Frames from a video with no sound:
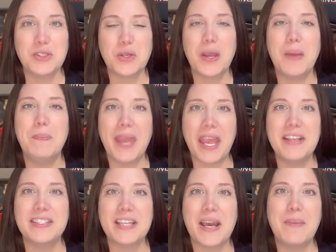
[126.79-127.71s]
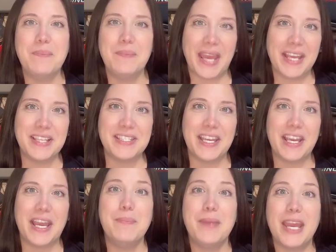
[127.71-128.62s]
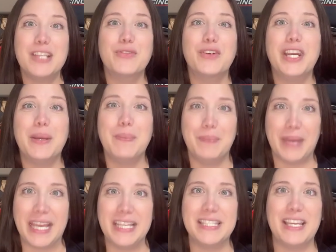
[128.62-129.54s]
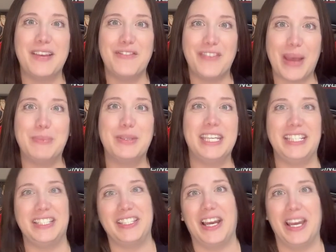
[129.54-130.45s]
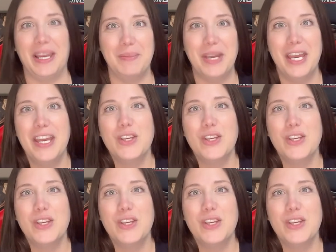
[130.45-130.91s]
So it makes for an amazing family time.